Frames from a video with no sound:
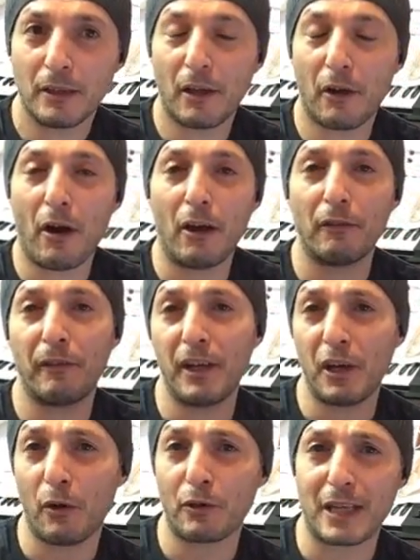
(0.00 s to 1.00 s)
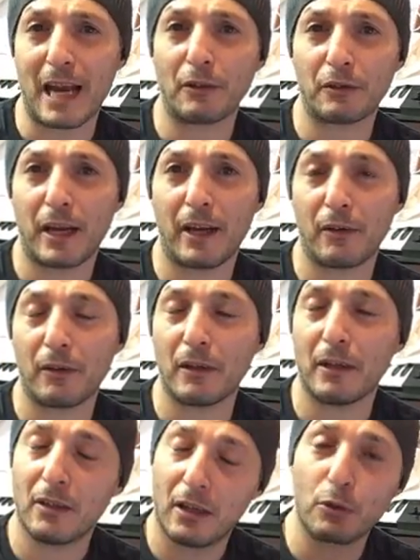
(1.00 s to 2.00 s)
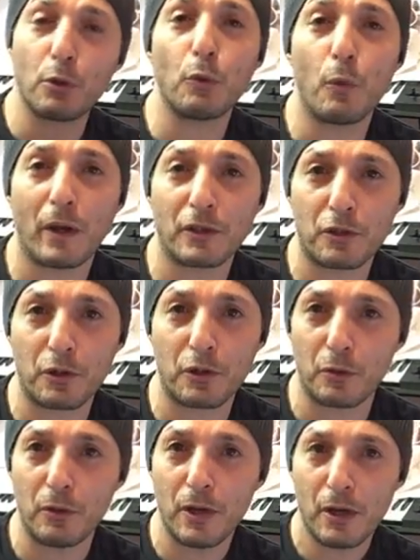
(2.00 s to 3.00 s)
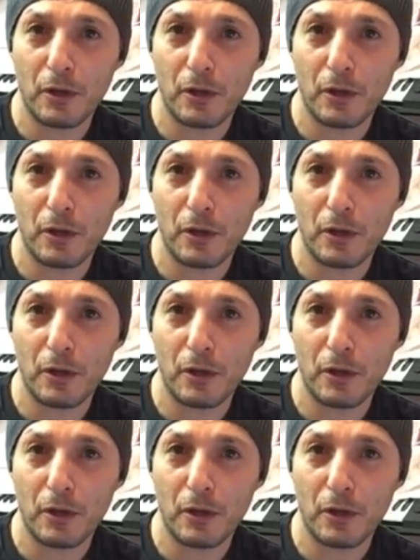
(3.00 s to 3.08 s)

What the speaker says: There are videos out there, and good ones too,